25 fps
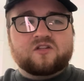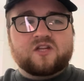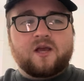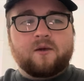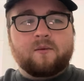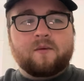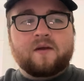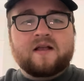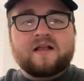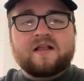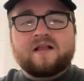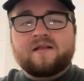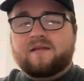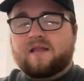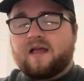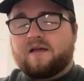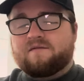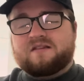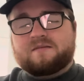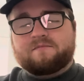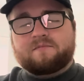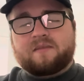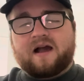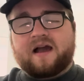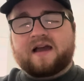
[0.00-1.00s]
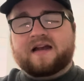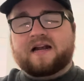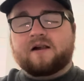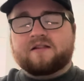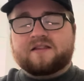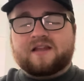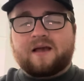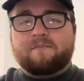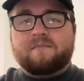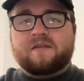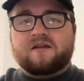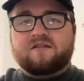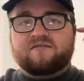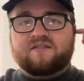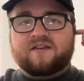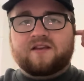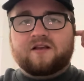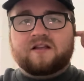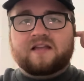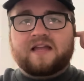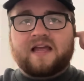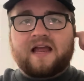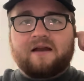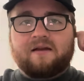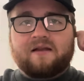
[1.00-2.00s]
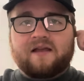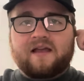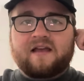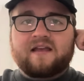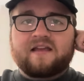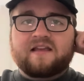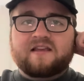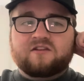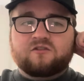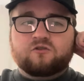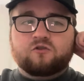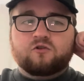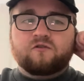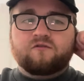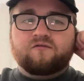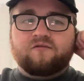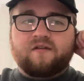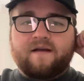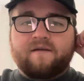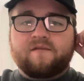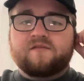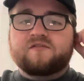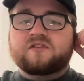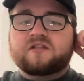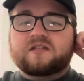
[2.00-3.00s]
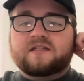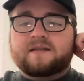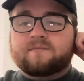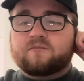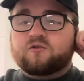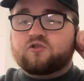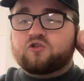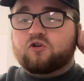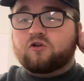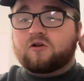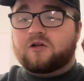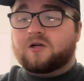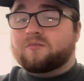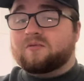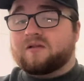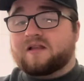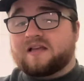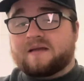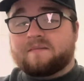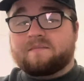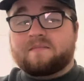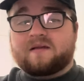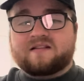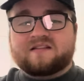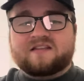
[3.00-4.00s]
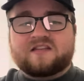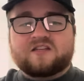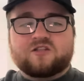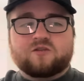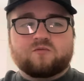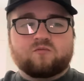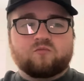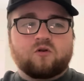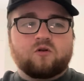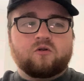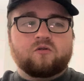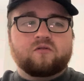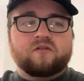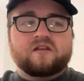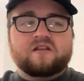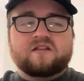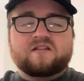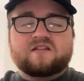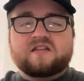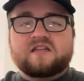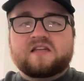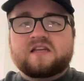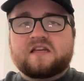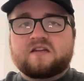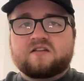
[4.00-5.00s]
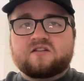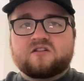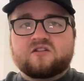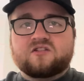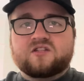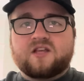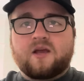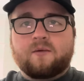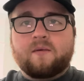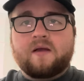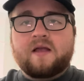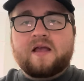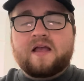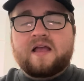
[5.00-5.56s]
So I think packing out that midfield area is good for Everton. I'm sure he'll play a decent role this season. So